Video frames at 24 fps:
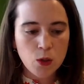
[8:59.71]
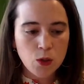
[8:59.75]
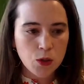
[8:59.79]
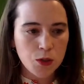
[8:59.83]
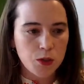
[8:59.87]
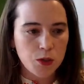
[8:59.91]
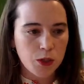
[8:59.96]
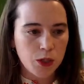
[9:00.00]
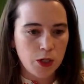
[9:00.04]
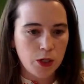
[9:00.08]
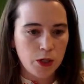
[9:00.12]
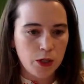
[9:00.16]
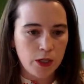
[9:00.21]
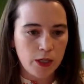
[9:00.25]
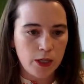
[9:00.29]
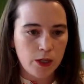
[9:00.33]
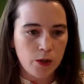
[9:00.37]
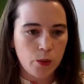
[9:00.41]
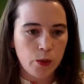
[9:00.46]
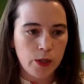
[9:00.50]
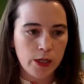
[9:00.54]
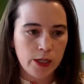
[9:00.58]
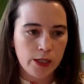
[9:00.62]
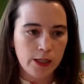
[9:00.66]
Social
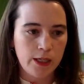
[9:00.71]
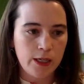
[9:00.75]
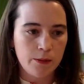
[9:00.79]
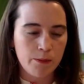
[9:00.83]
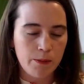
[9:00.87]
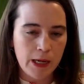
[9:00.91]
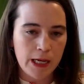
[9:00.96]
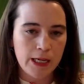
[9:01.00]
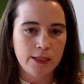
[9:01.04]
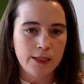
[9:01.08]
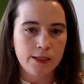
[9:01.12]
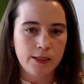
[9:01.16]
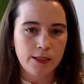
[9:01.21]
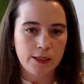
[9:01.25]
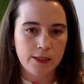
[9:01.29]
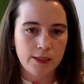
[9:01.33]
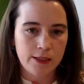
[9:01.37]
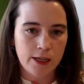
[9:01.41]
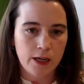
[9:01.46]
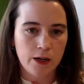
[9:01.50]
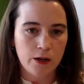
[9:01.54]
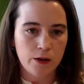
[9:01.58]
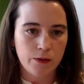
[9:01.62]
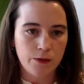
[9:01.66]
Security quickly
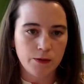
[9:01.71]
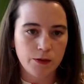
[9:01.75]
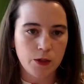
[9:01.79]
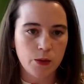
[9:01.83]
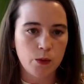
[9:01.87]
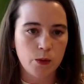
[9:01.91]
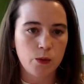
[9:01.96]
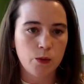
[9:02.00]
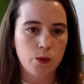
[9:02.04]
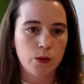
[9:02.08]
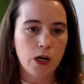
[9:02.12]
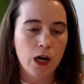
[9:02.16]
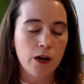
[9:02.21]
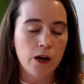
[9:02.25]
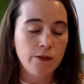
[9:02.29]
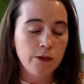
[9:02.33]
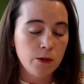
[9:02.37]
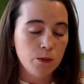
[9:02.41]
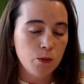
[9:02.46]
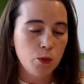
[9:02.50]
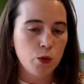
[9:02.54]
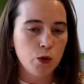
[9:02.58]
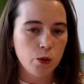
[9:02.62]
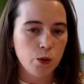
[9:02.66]
amends itself to
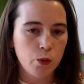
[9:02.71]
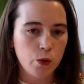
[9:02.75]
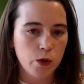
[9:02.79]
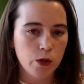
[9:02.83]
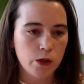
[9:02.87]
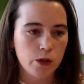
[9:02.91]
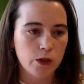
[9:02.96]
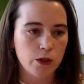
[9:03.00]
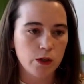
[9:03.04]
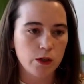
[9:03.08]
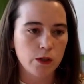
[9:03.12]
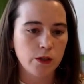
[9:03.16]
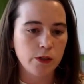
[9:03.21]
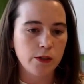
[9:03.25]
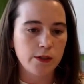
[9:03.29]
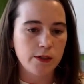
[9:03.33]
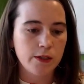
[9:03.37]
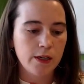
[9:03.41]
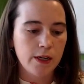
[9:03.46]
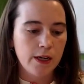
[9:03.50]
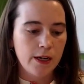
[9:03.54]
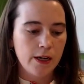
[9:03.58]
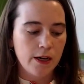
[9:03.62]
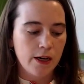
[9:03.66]
cover more
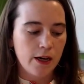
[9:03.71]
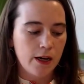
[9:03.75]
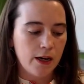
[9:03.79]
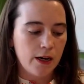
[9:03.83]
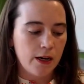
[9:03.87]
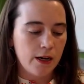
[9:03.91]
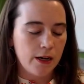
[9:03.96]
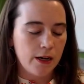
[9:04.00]
workers